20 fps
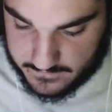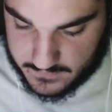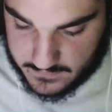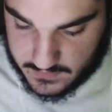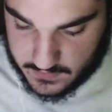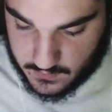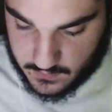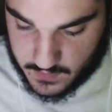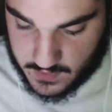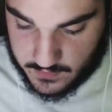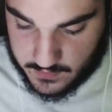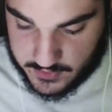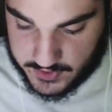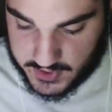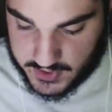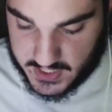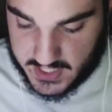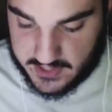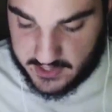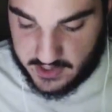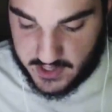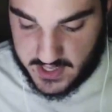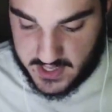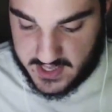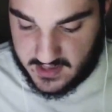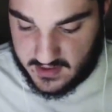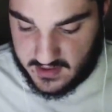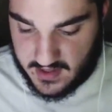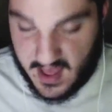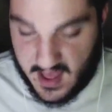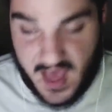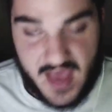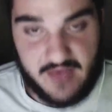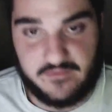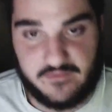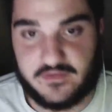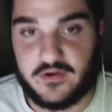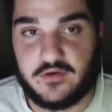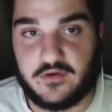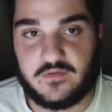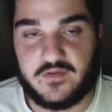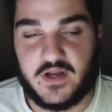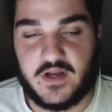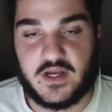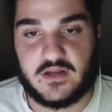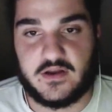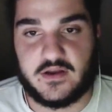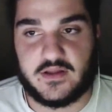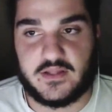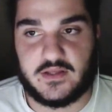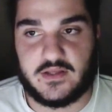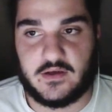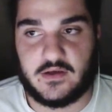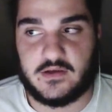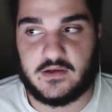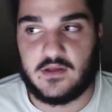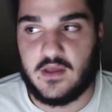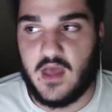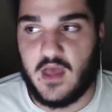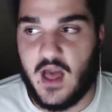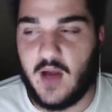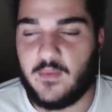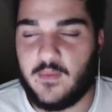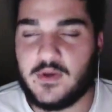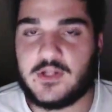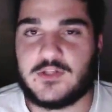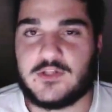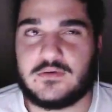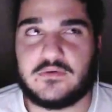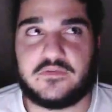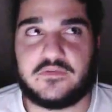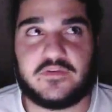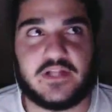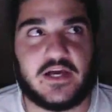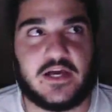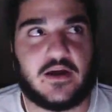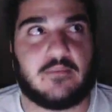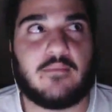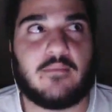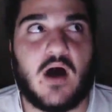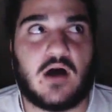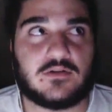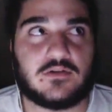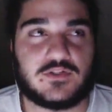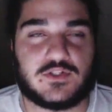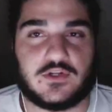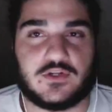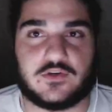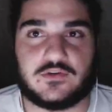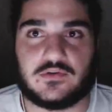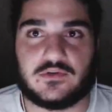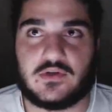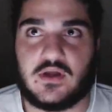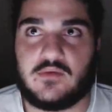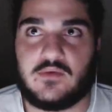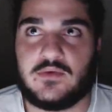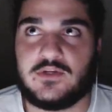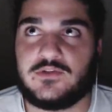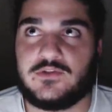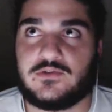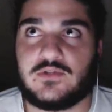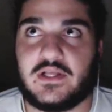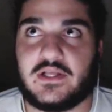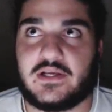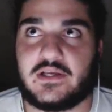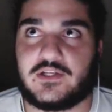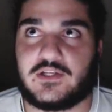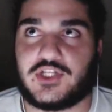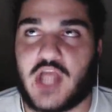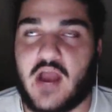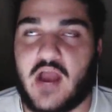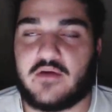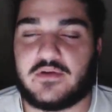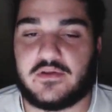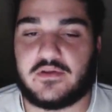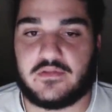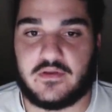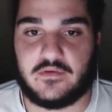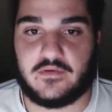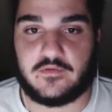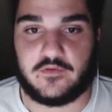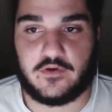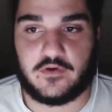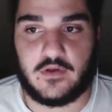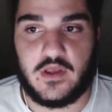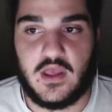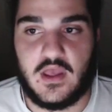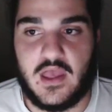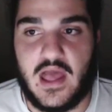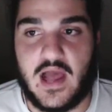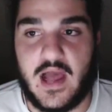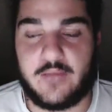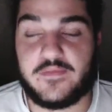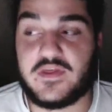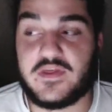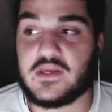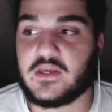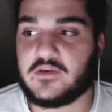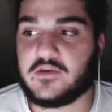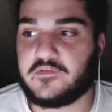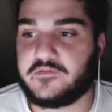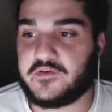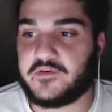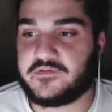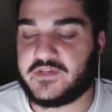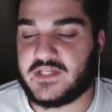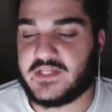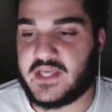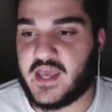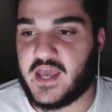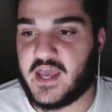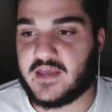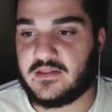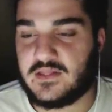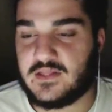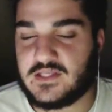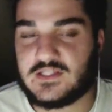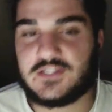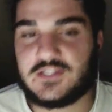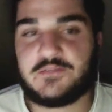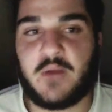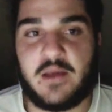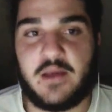When will you cut your hair? I have no fucking idea. I want to do it for like a milestone. I want to do like a charity thing for... I'm thinking 50k. This is my